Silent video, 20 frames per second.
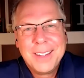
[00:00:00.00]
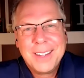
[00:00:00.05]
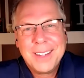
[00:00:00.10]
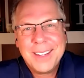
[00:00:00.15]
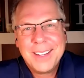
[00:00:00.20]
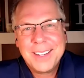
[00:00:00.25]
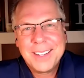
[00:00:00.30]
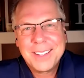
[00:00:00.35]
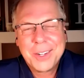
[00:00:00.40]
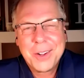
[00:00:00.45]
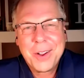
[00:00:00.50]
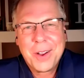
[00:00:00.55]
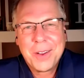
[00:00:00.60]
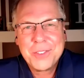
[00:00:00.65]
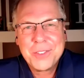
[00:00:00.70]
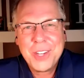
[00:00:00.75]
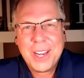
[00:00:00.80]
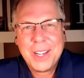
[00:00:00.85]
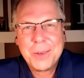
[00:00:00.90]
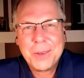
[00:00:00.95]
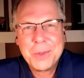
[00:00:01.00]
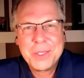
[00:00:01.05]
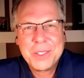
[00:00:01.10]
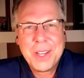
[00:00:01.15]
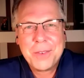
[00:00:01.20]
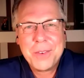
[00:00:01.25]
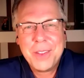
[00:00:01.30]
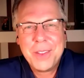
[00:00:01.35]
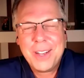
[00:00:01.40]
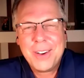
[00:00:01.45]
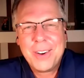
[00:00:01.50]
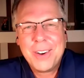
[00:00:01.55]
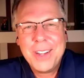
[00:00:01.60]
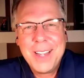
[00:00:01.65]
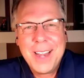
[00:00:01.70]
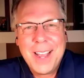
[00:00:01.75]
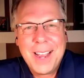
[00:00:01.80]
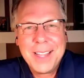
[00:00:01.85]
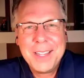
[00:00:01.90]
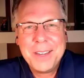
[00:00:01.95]
the Golf Channel was ever there
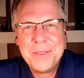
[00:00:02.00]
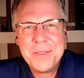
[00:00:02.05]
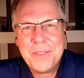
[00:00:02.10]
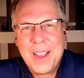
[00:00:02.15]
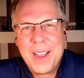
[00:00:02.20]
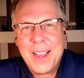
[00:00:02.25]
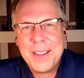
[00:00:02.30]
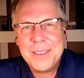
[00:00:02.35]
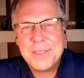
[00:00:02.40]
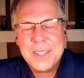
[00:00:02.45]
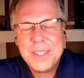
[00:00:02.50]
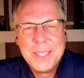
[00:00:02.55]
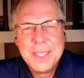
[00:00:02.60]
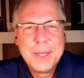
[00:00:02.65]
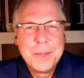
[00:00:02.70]
in 95.